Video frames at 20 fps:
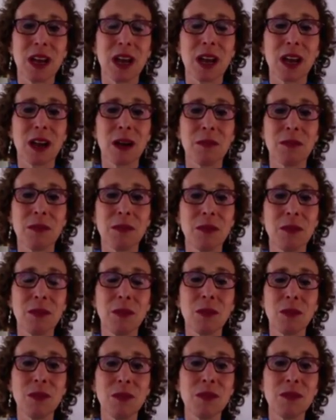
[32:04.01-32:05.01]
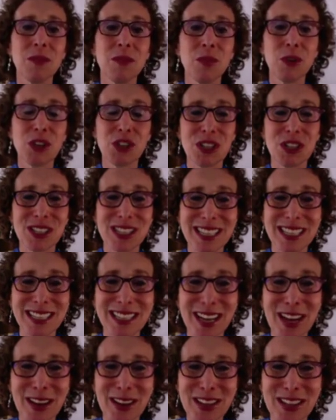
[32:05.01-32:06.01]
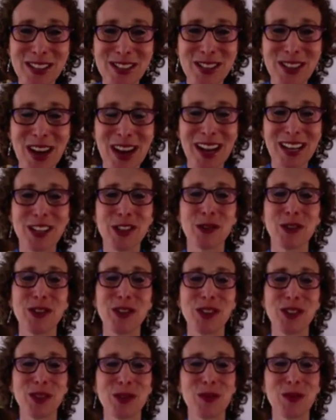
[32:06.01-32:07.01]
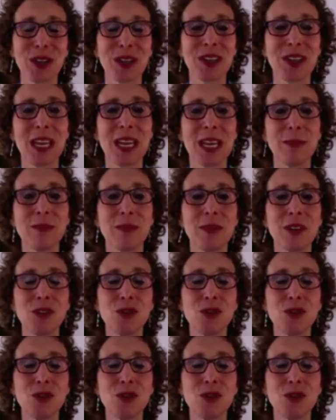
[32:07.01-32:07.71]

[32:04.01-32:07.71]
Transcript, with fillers: Um, which is a, uh, is not George's real name.